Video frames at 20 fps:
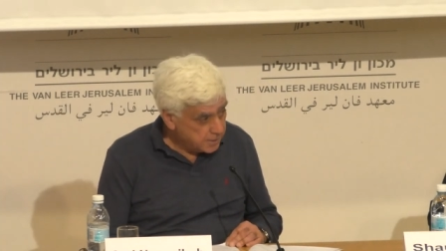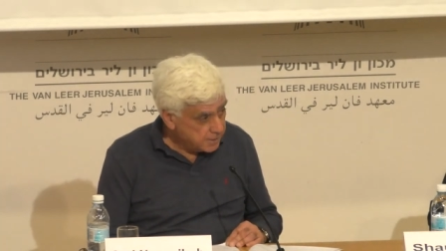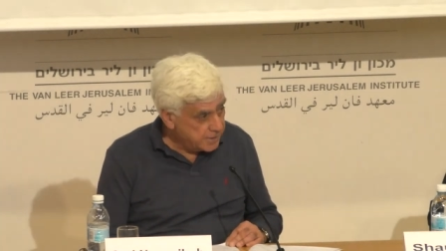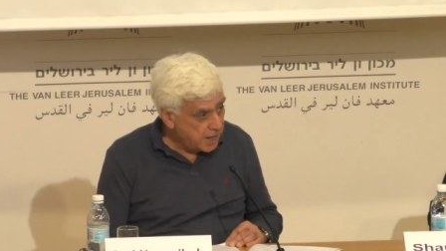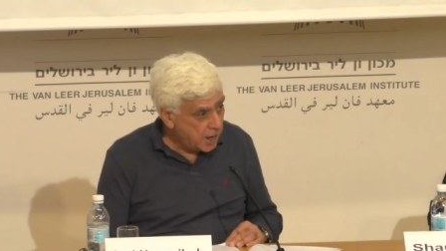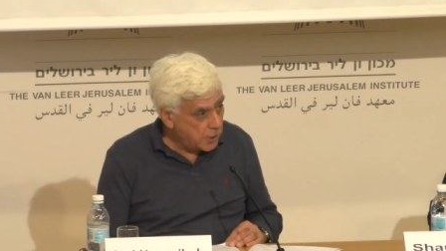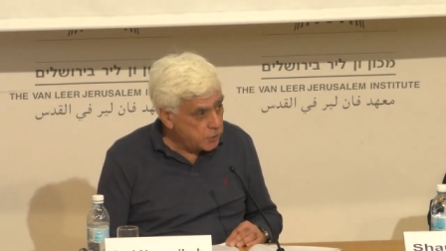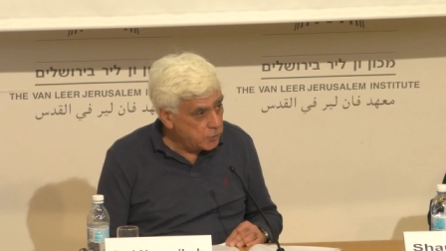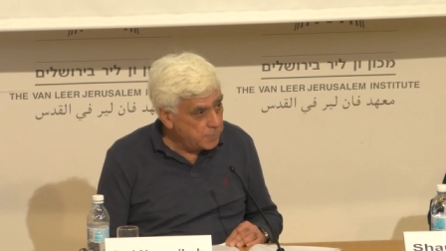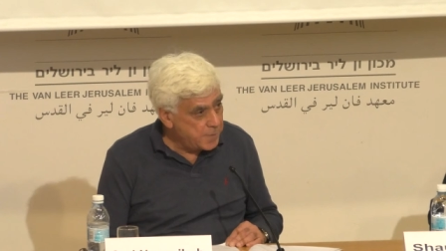
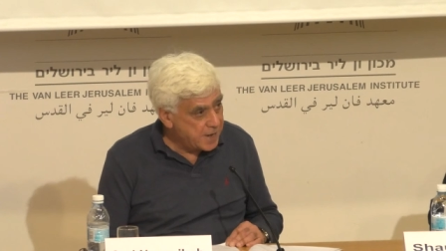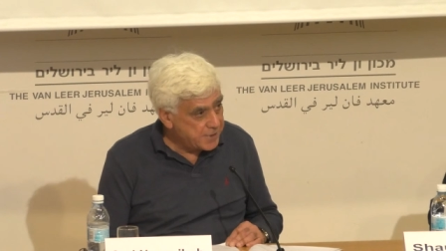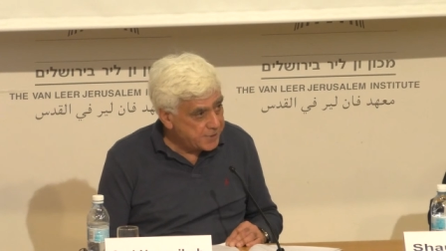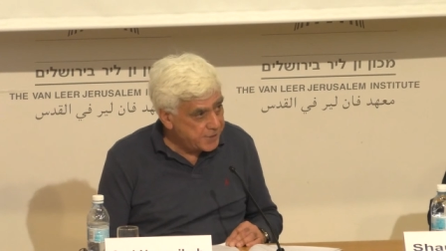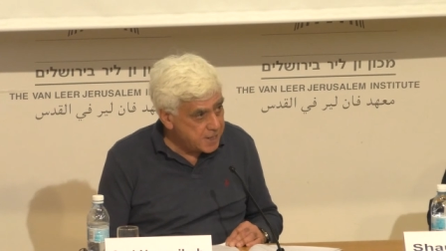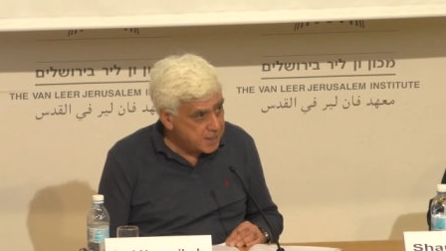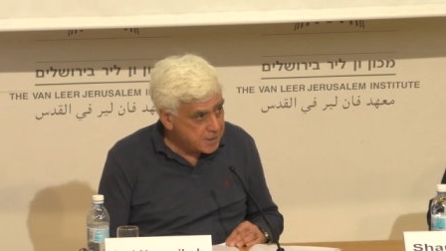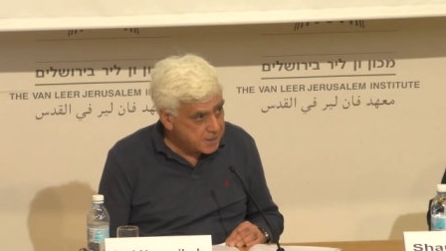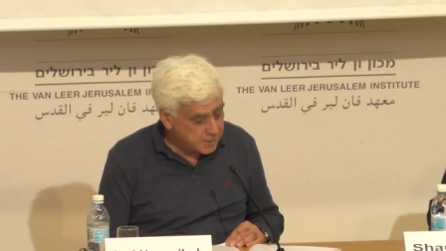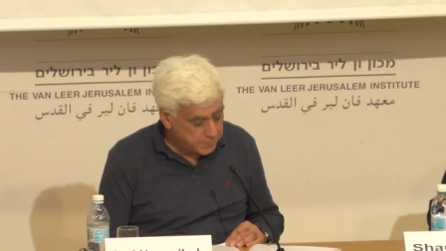Now, you may
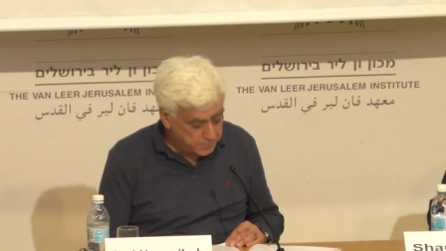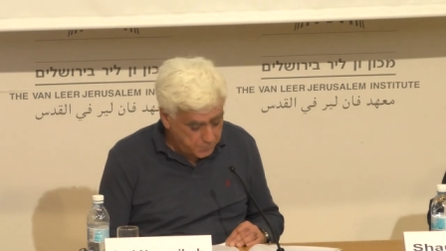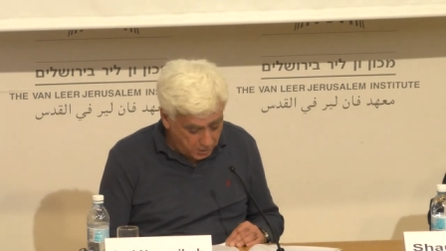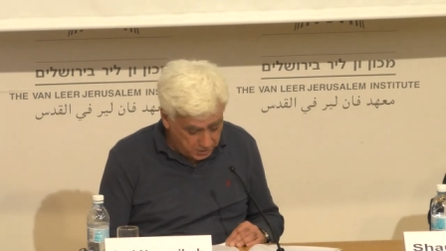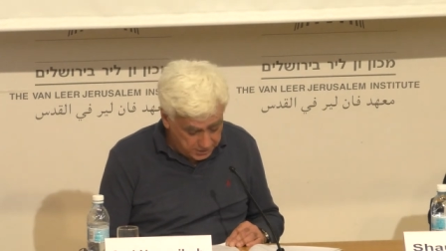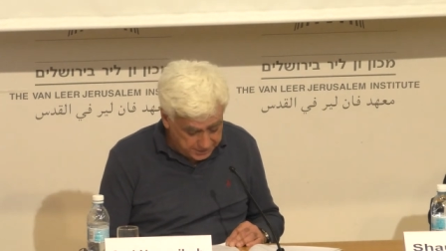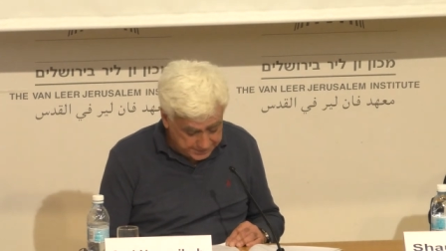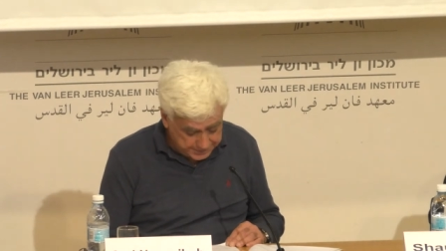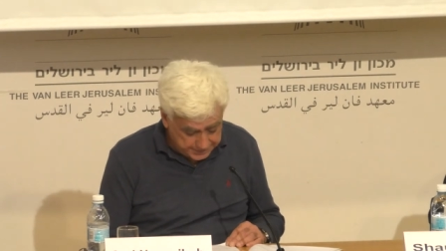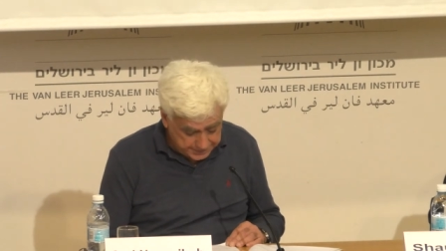think that
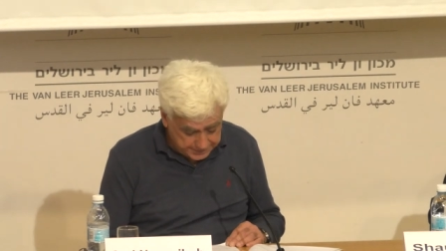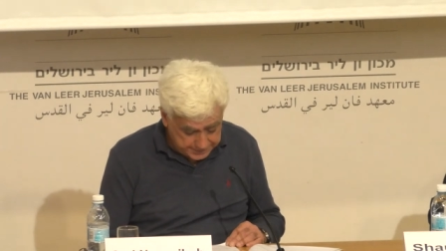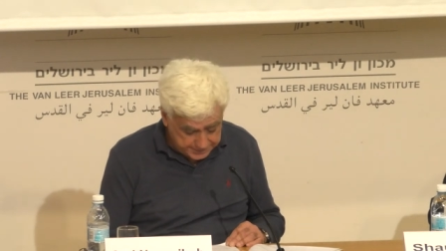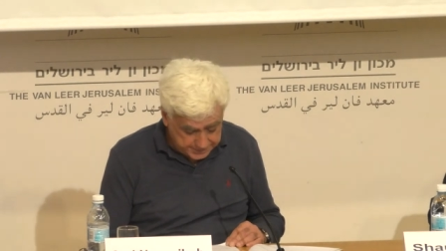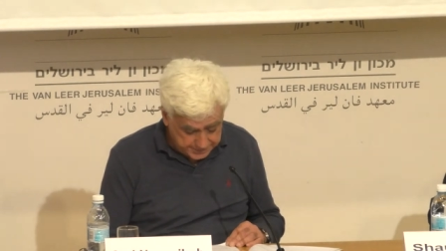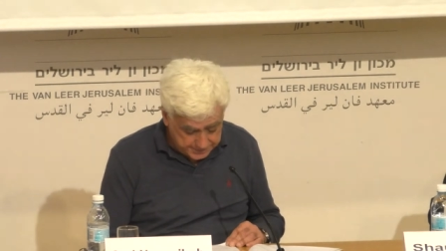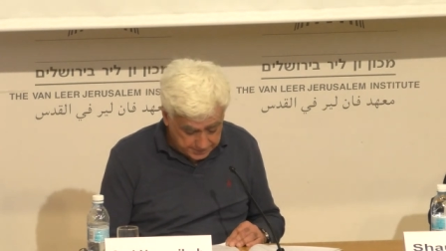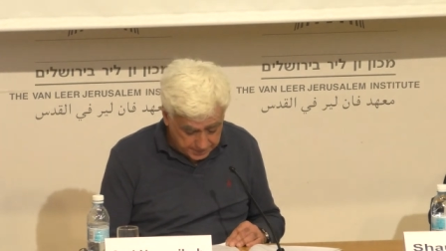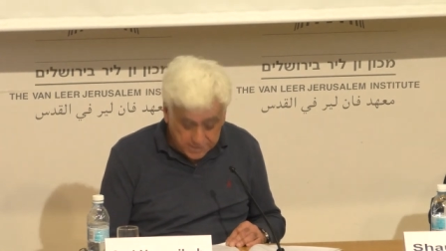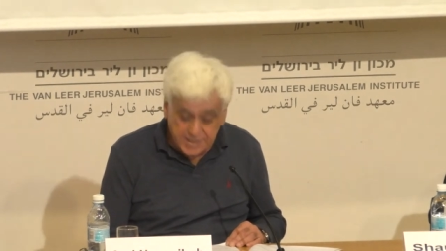
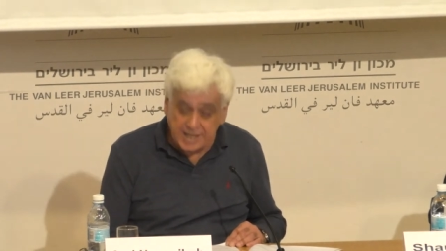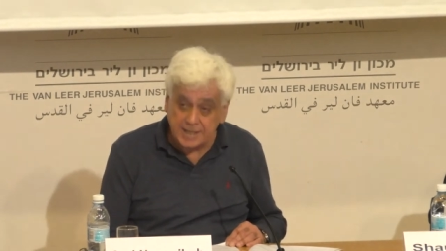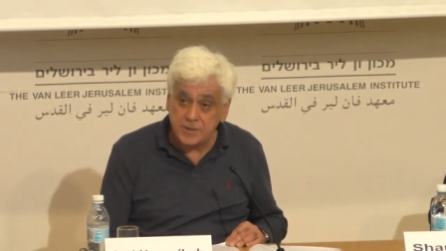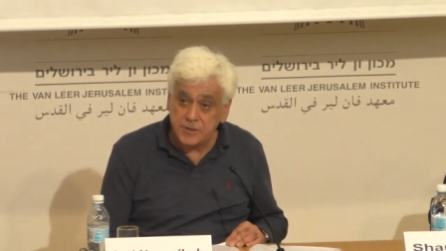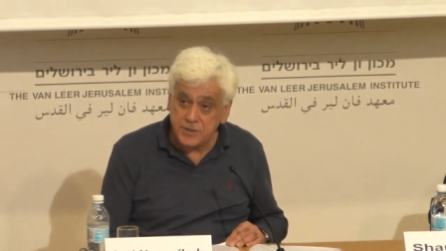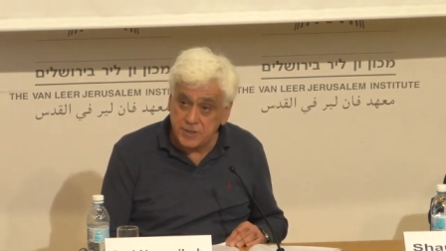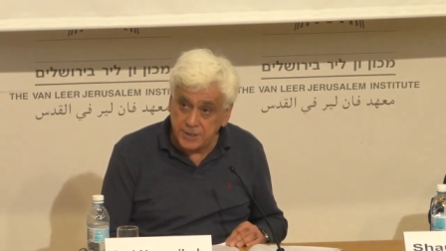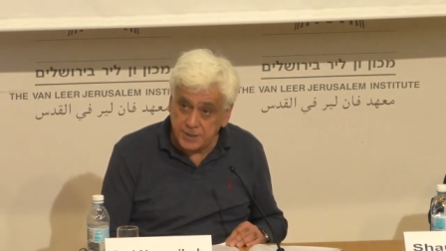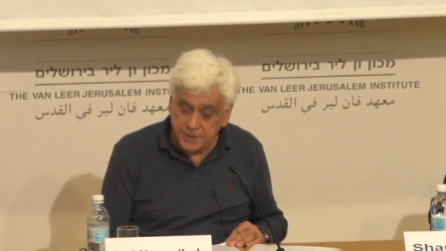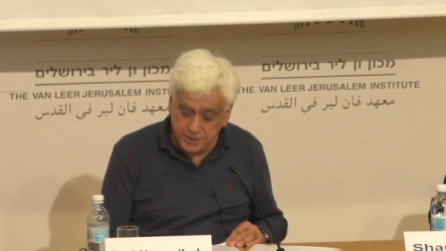politics,
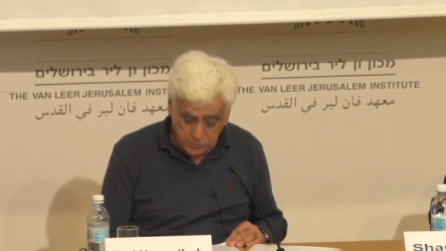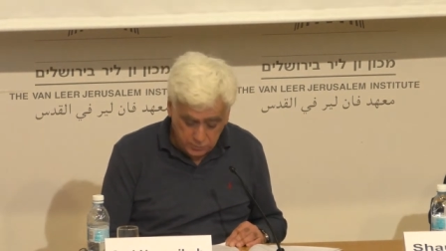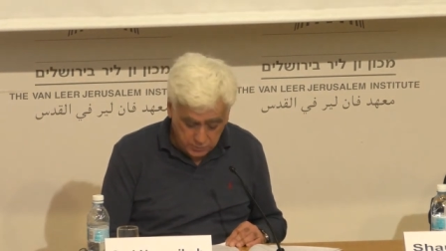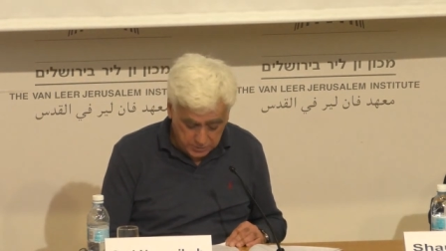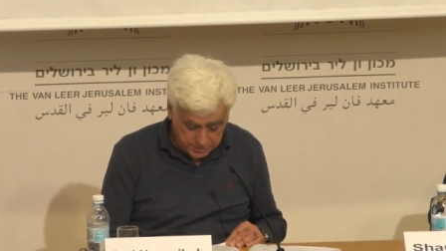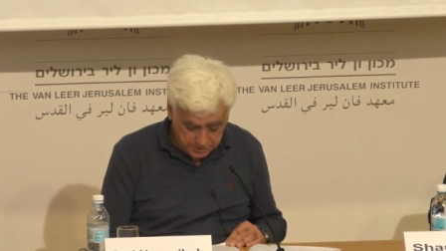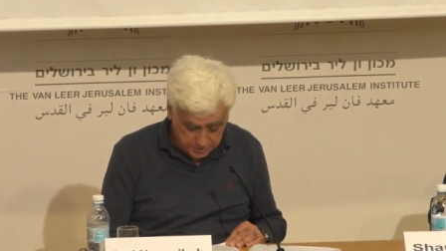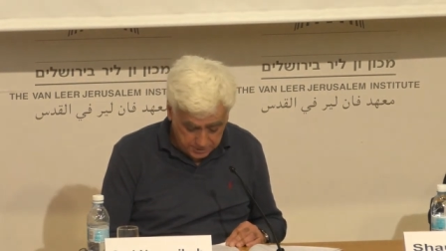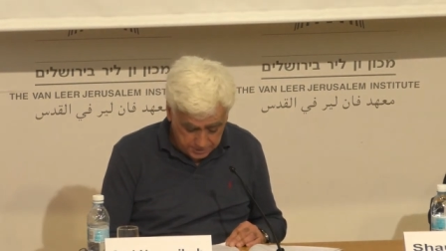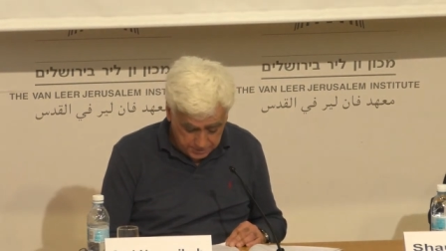that dirty
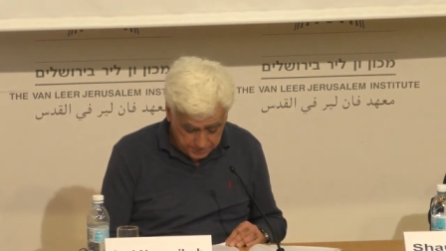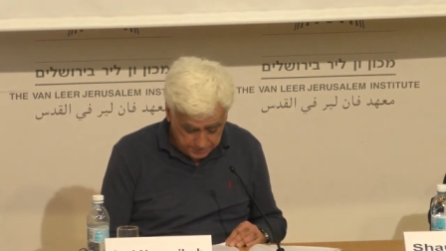word,